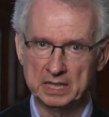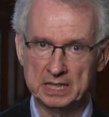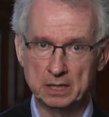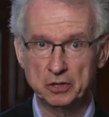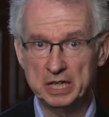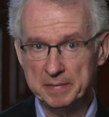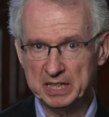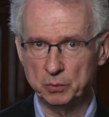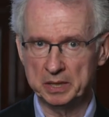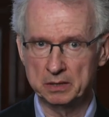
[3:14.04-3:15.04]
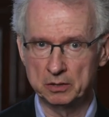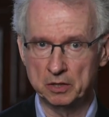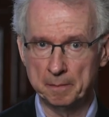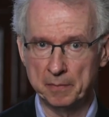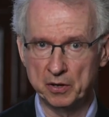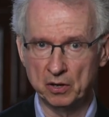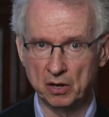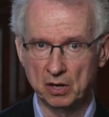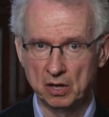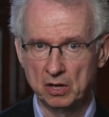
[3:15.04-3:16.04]
In the limit when the number
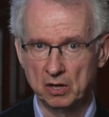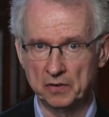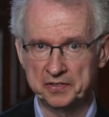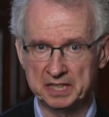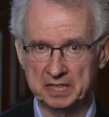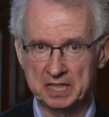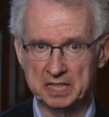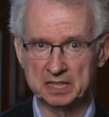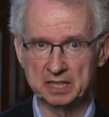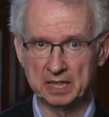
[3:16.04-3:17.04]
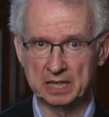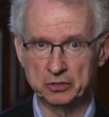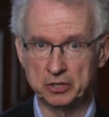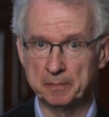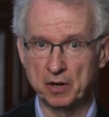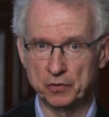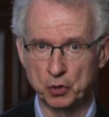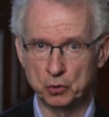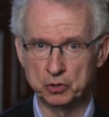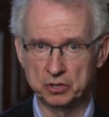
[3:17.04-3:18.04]
of cities and the number of
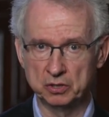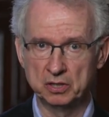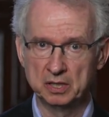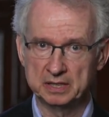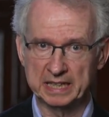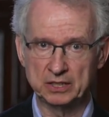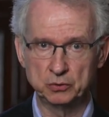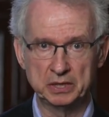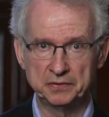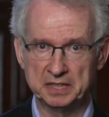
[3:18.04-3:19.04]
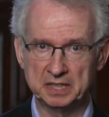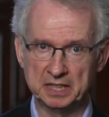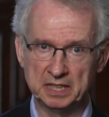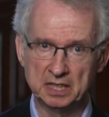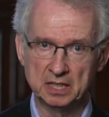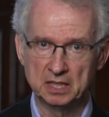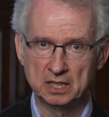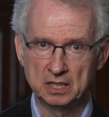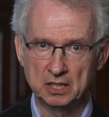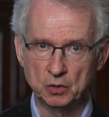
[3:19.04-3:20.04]
roads tend to infinity,
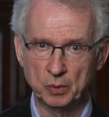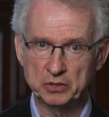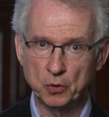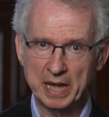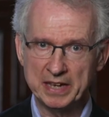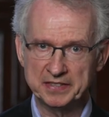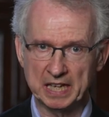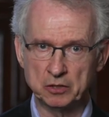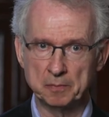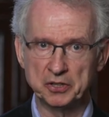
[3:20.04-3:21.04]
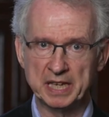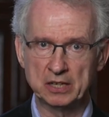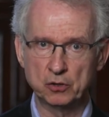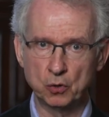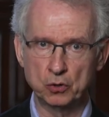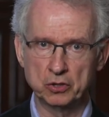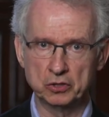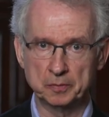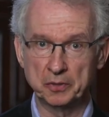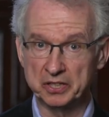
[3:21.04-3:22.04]
one arrives at a model called
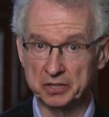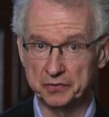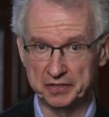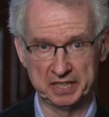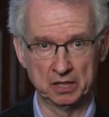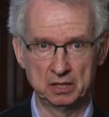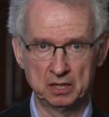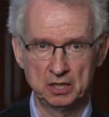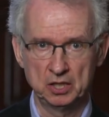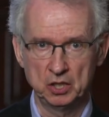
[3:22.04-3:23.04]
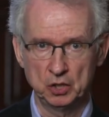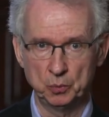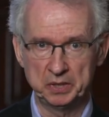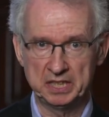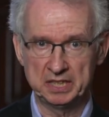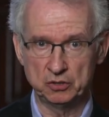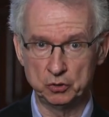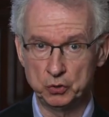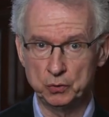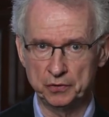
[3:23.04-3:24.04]
the Brownian sphere, which is a
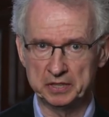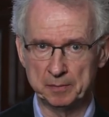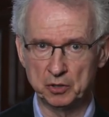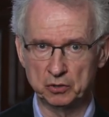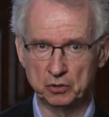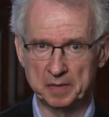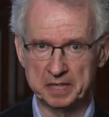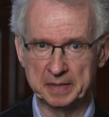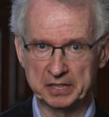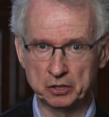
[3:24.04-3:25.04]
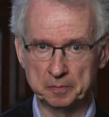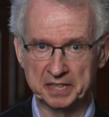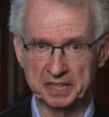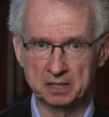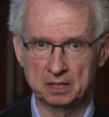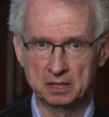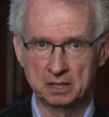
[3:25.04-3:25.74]
new fundamental mathematical object.